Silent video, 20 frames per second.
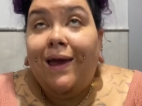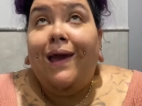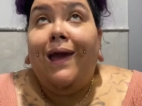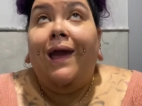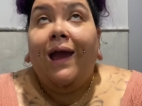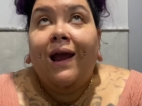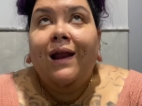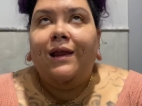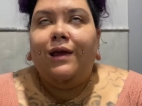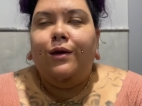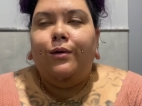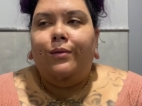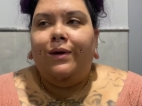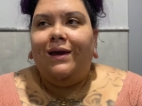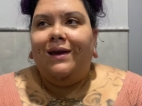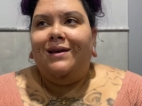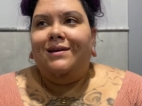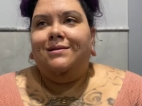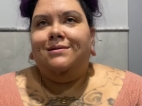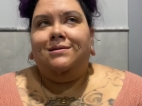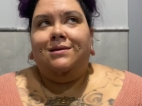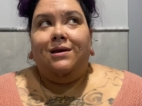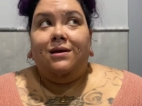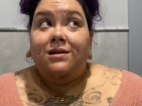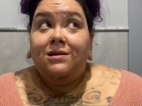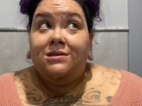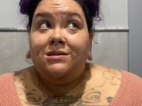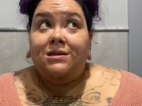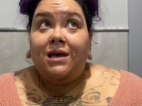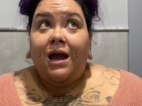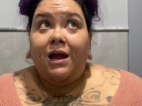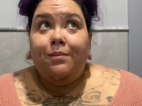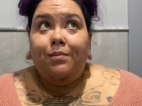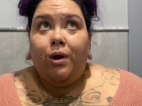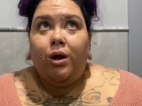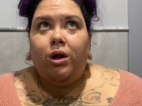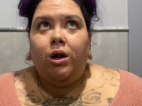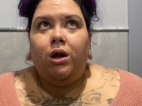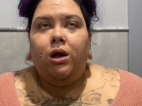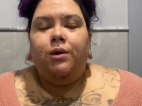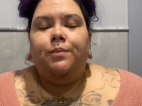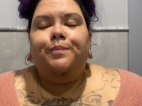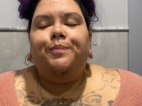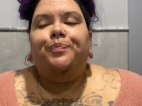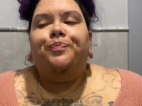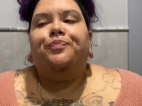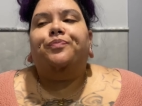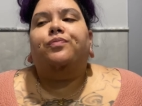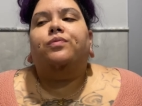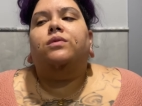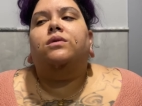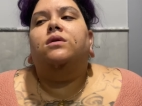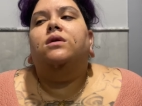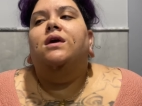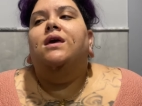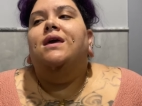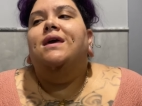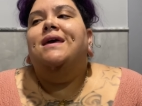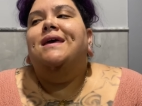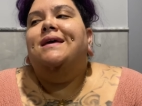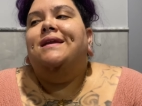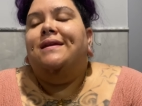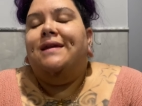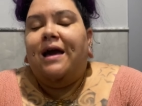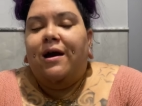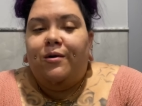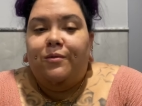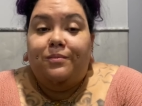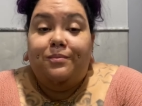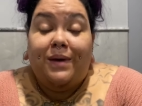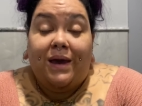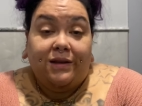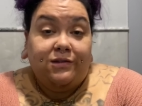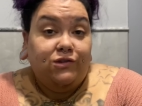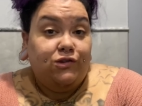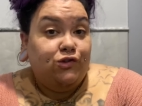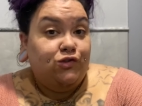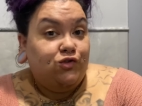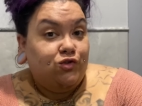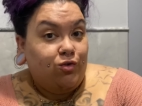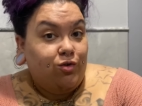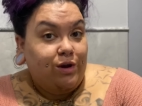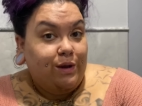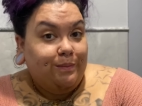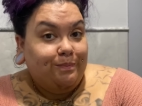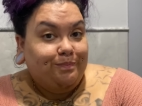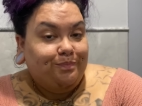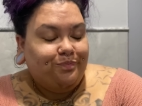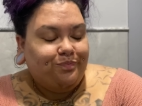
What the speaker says: Anyways, sidebar. Now back to the story.